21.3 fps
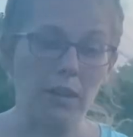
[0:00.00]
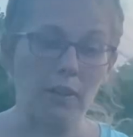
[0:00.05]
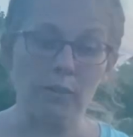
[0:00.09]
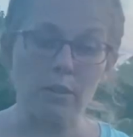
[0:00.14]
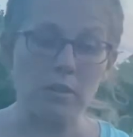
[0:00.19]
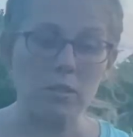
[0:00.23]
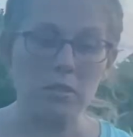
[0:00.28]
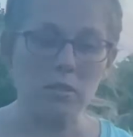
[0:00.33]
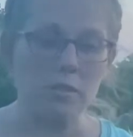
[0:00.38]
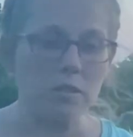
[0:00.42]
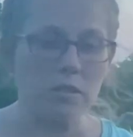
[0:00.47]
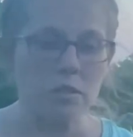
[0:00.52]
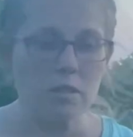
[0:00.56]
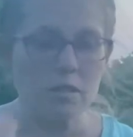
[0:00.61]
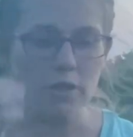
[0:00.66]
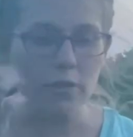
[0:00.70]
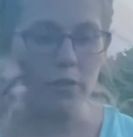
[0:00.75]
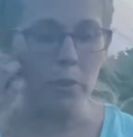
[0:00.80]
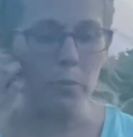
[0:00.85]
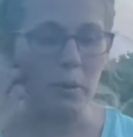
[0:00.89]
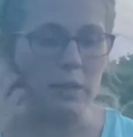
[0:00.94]
there's
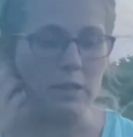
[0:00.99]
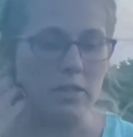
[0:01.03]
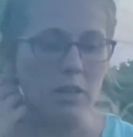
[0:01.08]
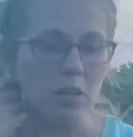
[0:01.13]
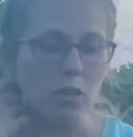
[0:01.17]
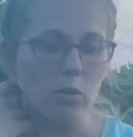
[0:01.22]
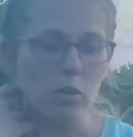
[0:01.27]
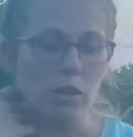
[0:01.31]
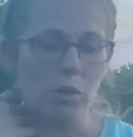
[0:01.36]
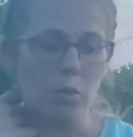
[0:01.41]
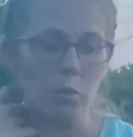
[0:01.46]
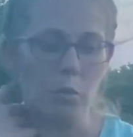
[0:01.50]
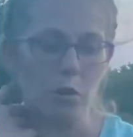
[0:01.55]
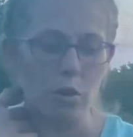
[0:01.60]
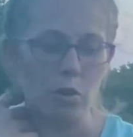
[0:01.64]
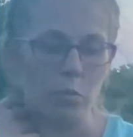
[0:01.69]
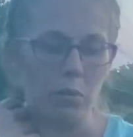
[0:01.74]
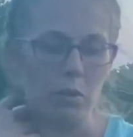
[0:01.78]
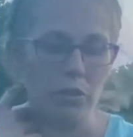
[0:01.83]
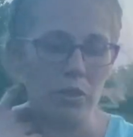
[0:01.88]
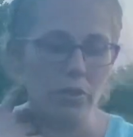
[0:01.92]
different ways that you can
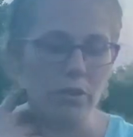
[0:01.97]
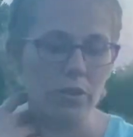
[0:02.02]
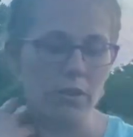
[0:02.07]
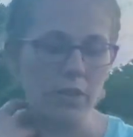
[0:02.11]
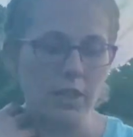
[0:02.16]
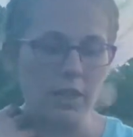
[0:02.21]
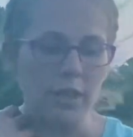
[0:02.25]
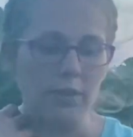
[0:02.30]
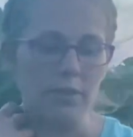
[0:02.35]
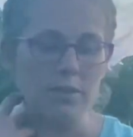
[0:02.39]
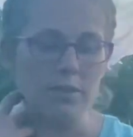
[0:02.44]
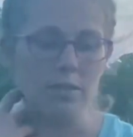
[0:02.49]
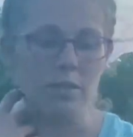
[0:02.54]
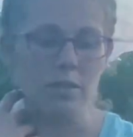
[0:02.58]
work with the leaves.